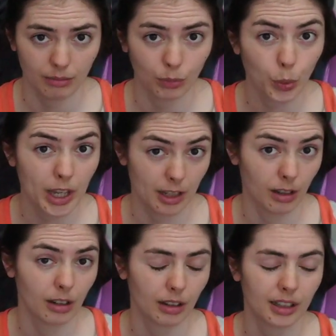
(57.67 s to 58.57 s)
weeks
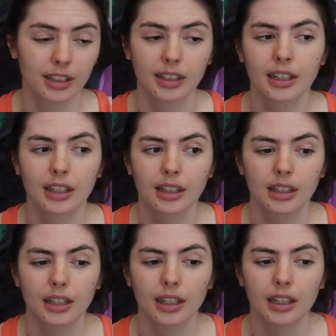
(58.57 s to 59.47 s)
long
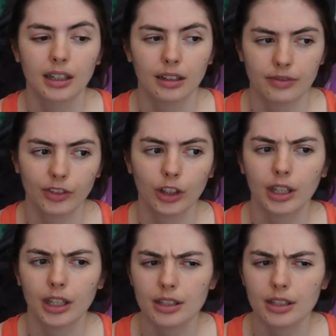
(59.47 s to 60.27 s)
and feeling like it's